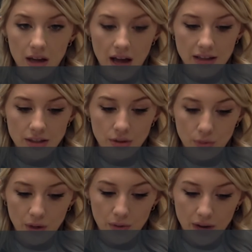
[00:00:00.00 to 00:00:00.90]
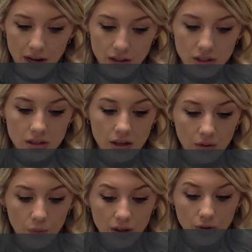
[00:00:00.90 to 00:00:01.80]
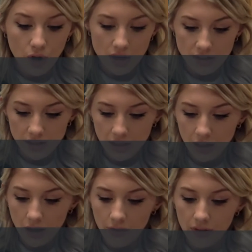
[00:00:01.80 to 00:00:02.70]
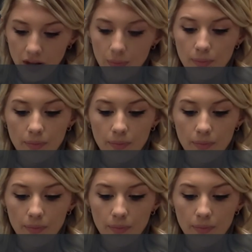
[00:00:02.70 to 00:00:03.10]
BS3 reagent, and when cross-linking of the